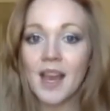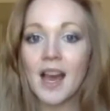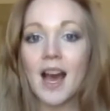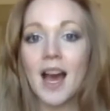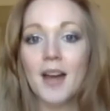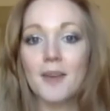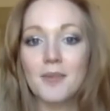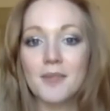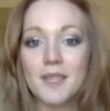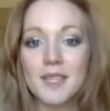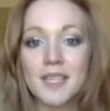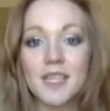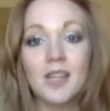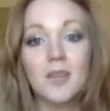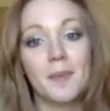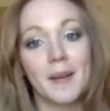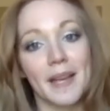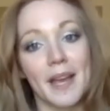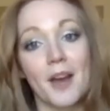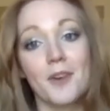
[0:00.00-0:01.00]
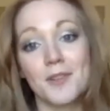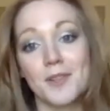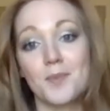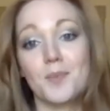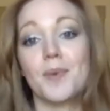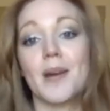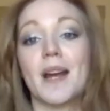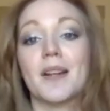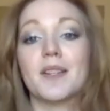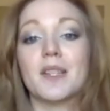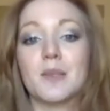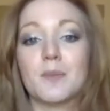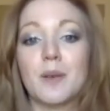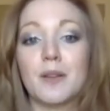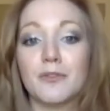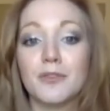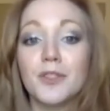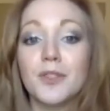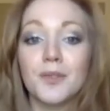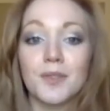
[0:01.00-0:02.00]
I would sit on my couch and practice my
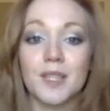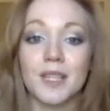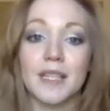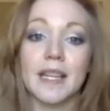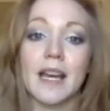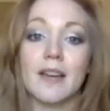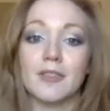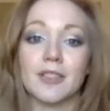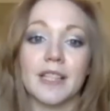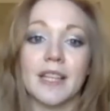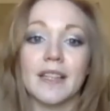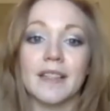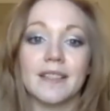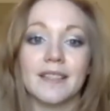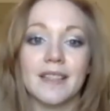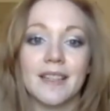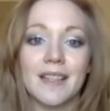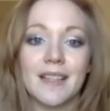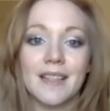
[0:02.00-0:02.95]
flute to navigate